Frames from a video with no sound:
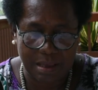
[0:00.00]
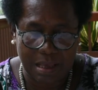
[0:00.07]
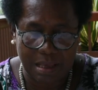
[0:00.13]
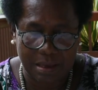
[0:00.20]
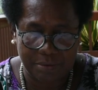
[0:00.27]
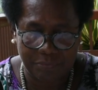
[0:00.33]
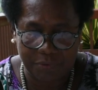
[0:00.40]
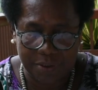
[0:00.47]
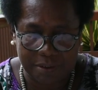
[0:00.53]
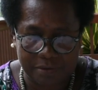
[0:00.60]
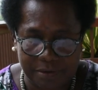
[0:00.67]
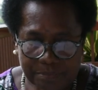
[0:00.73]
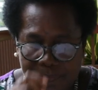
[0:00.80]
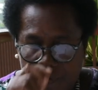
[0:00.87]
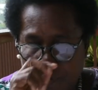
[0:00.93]
I will
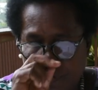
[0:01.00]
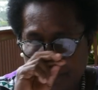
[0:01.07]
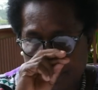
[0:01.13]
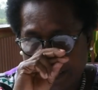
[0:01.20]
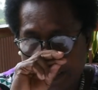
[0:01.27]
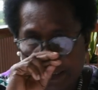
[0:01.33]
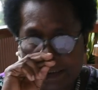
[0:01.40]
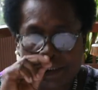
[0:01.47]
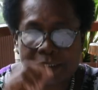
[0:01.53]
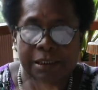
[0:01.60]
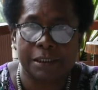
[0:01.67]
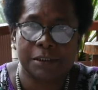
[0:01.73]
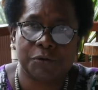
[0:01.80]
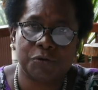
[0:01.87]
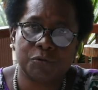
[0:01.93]
refer back
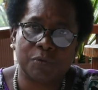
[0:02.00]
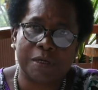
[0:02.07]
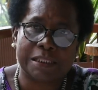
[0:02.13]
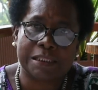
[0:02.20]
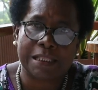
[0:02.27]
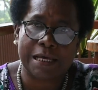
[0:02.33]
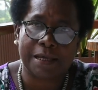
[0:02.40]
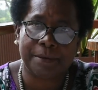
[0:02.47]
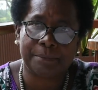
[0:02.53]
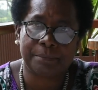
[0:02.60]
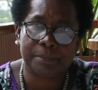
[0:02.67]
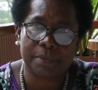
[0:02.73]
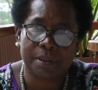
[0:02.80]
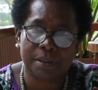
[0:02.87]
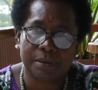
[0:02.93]
to a
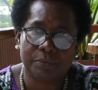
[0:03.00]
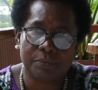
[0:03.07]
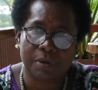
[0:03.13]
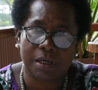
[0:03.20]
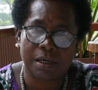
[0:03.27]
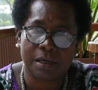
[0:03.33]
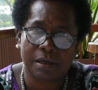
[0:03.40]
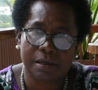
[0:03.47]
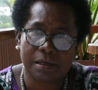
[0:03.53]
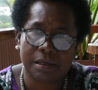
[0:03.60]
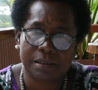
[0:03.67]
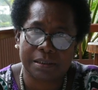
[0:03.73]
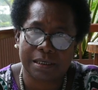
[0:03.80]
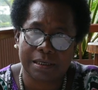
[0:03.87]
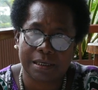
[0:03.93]
time
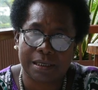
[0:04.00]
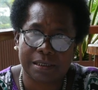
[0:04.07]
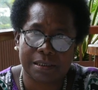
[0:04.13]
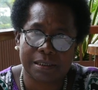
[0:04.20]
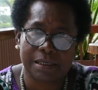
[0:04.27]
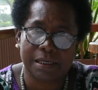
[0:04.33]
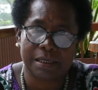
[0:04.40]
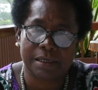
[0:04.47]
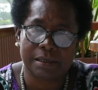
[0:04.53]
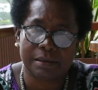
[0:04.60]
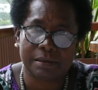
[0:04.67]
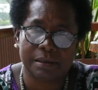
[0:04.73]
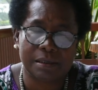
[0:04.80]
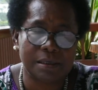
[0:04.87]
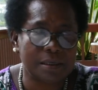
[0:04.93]
the Kanaky,
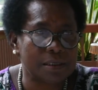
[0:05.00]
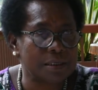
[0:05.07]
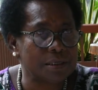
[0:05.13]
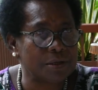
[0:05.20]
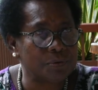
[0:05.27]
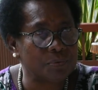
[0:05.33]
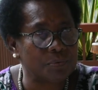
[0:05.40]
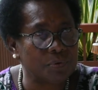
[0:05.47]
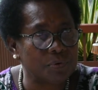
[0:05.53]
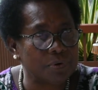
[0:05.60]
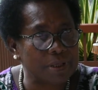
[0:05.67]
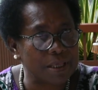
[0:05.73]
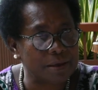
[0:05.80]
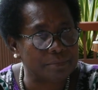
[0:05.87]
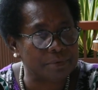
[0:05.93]
they were
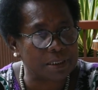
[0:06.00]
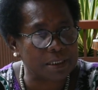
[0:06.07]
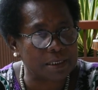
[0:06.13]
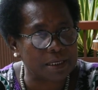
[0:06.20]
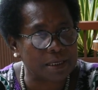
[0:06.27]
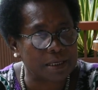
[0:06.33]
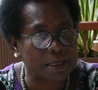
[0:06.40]
having